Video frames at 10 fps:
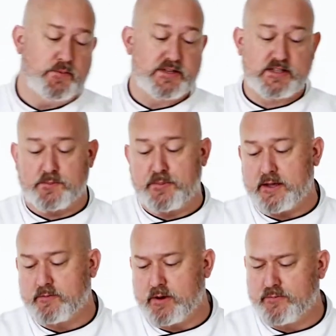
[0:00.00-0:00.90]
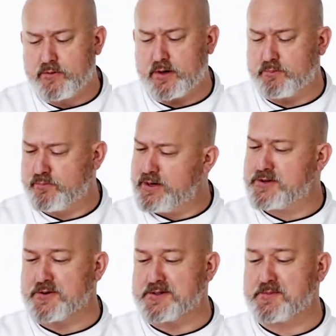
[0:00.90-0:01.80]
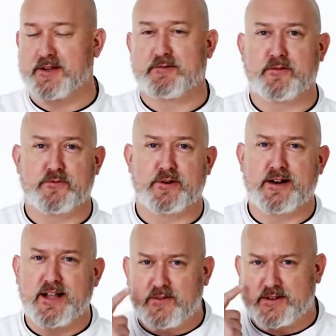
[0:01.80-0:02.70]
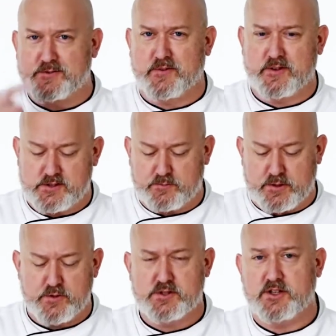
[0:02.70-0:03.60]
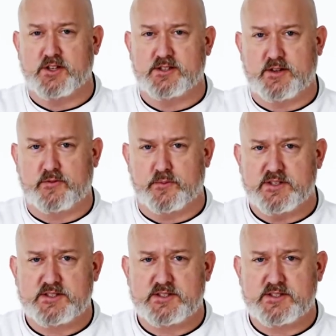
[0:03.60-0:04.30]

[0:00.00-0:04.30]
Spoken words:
This is a pink grapefruit. I'm pretty sure it's a pink grapefruit. I don't have x-ray vision, but usually you can see from the